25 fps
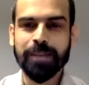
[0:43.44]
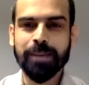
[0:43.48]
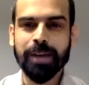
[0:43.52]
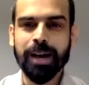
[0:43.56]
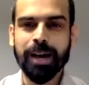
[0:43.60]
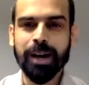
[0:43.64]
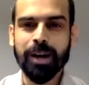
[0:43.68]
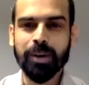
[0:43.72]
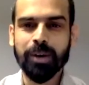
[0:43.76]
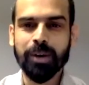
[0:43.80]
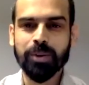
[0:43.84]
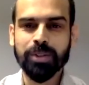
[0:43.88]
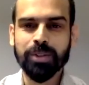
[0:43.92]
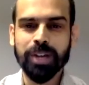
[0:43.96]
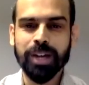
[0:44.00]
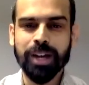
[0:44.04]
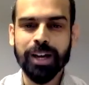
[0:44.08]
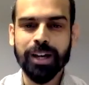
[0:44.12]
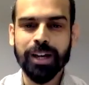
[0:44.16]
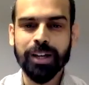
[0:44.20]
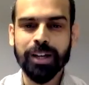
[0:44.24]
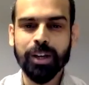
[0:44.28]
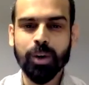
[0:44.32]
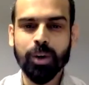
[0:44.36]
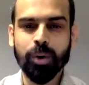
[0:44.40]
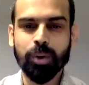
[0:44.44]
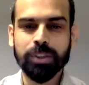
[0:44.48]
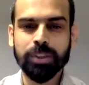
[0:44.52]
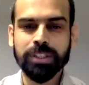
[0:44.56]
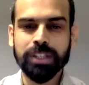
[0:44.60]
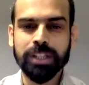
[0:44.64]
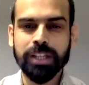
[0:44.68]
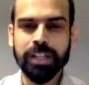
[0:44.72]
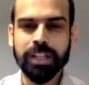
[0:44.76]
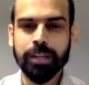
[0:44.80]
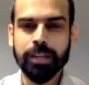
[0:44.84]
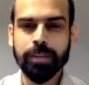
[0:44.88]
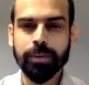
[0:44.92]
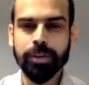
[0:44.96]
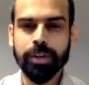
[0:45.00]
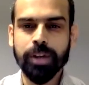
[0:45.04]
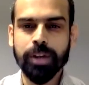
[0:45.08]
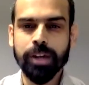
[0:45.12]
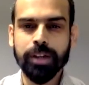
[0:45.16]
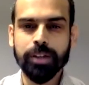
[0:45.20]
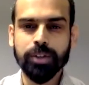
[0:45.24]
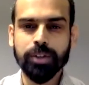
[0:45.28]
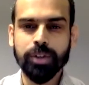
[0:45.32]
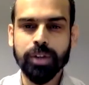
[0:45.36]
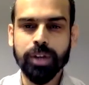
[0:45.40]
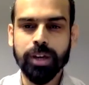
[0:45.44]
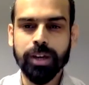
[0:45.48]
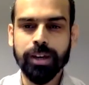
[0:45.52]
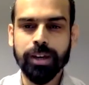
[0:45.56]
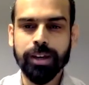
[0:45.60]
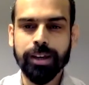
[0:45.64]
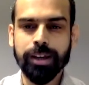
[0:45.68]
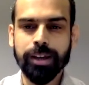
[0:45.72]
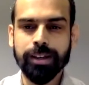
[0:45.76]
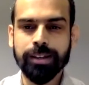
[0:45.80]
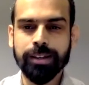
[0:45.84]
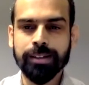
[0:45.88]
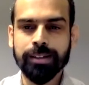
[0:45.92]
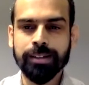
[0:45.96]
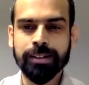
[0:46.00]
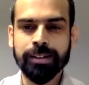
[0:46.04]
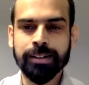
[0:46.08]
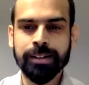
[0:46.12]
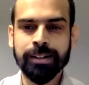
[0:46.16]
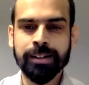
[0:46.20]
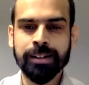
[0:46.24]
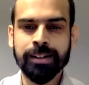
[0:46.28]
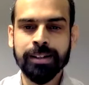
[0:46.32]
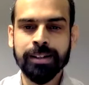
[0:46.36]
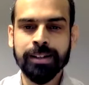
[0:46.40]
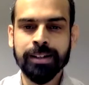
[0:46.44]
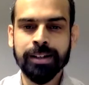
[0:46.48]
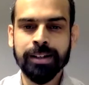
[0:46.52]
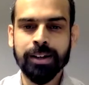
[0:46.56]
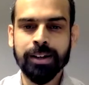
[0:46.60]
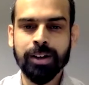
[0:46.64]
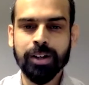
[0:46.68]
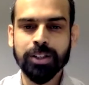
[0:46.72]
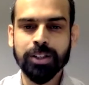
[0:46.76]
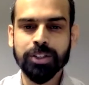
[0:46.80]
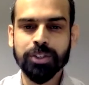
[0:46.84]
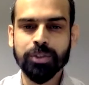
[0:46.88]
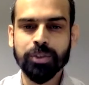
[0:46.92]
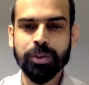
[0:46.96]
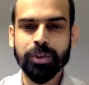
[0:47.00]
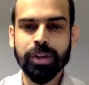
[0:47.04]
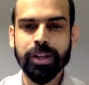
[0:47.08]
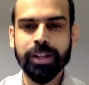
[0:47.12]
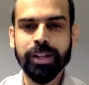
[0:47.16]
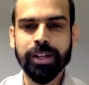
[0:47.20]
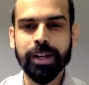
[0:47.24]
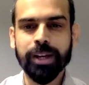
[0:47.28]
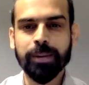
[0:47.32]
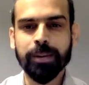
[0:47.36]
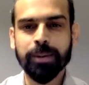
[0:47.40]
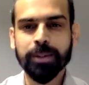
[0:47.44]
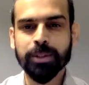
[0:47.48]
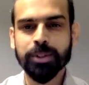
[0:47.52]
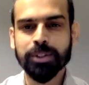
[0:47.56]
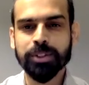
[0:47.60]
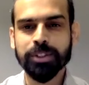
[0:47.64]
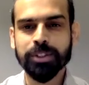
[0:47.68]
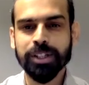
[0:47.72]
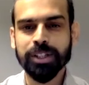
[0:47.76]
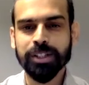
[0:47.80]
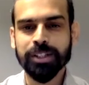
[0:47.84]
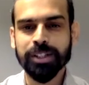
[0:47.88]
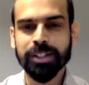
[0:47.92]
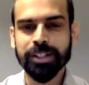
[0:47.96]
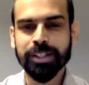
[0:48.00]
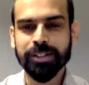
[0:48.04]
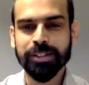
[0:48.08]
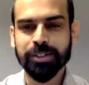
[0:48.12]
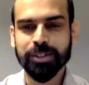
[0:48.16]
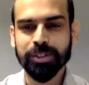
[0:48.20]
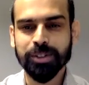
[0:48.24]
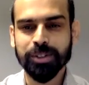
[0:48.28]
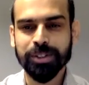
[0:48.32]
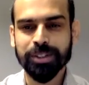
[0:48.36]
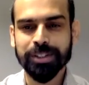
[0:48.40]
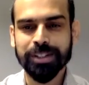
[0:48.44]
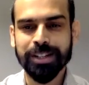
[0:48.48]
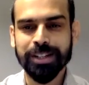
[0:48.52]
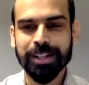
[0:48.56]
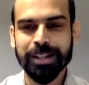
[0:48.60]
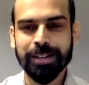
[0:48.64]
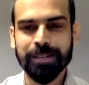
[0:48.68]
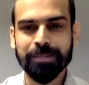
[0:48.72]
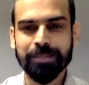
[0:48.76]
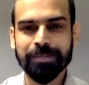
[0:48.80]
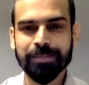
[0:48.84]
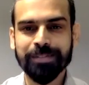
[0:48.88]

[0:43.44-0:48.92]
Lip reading: out. I know it's Labor Day today in Australia, but you still took the time.